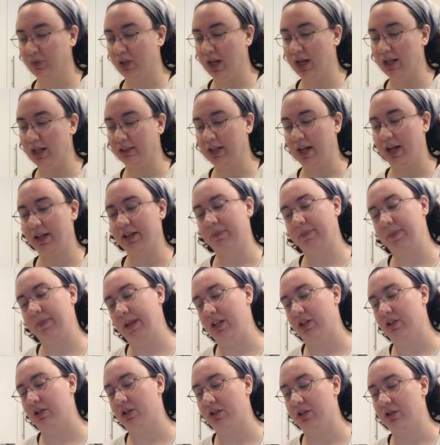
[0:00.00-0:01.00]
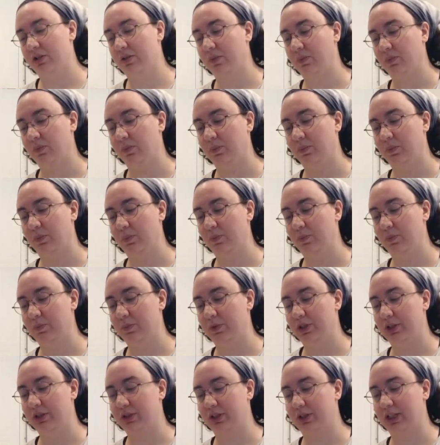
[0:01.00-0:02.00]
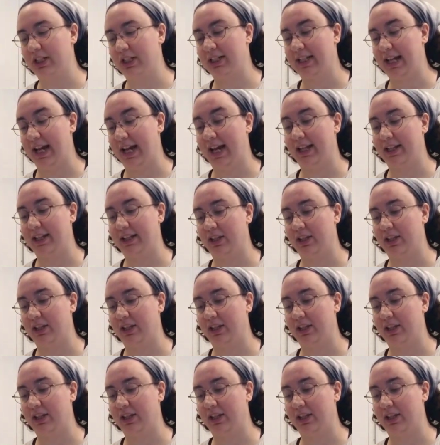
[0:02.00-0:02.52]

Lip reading: a lot of bakers say